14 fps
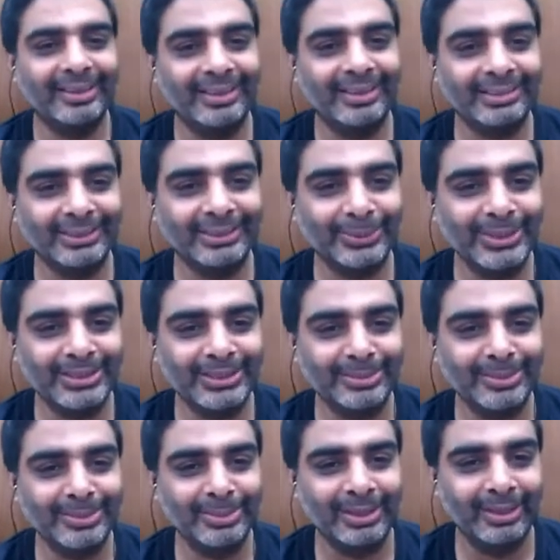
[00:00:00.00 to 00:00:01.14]
That's a question
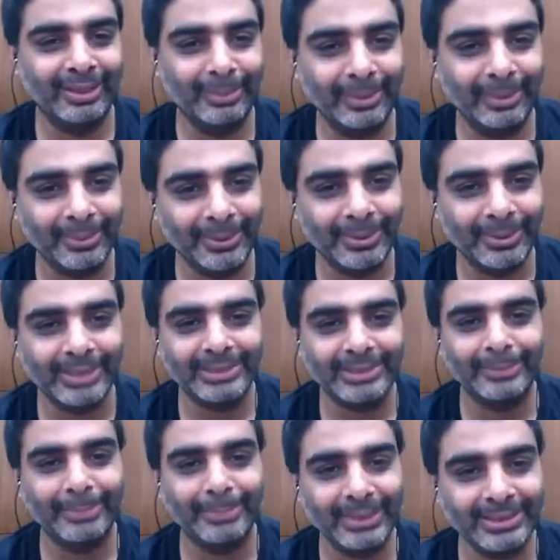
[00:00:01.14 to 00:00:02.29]
maybe he'll be able to answer
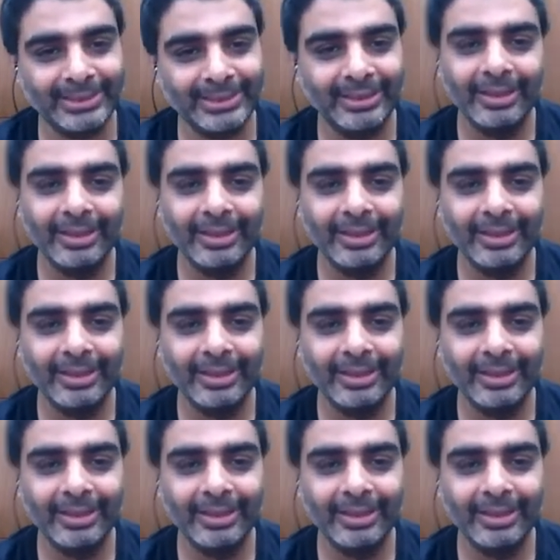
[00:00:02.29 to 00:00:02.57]
best.